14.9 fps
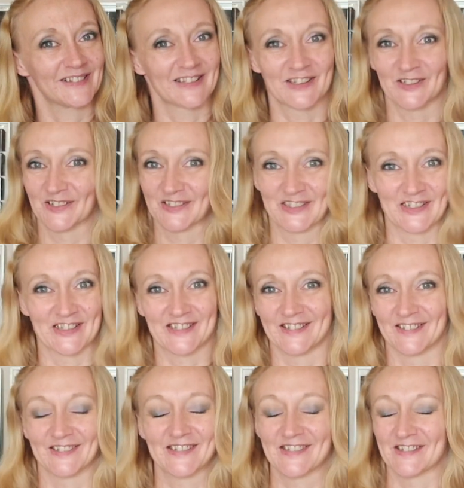It just
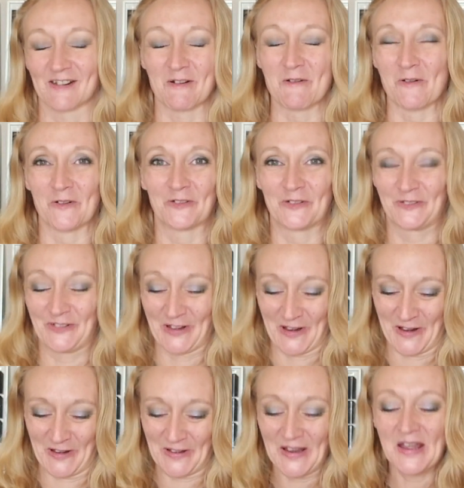looks an awful
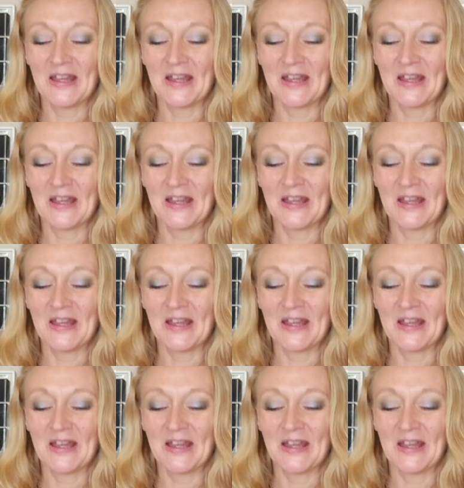view.